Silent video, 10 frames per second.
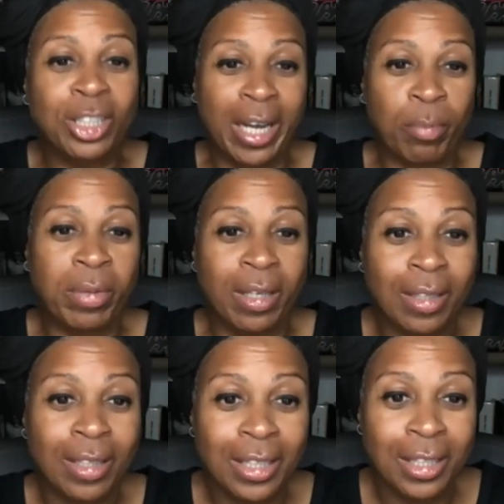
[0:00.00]

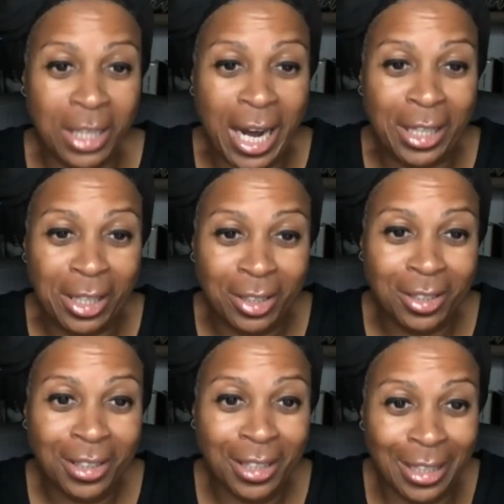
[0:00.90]
champion,
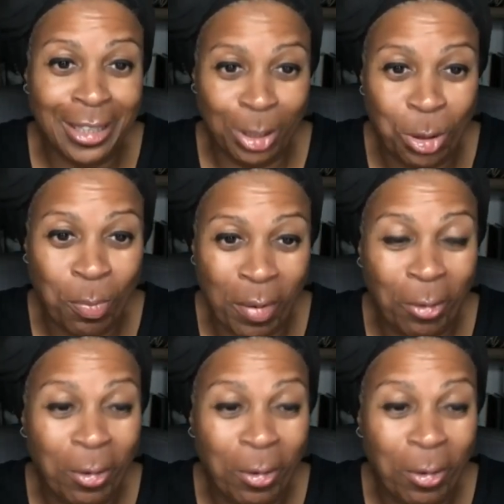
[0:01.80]
Giannis Antetokounmpo.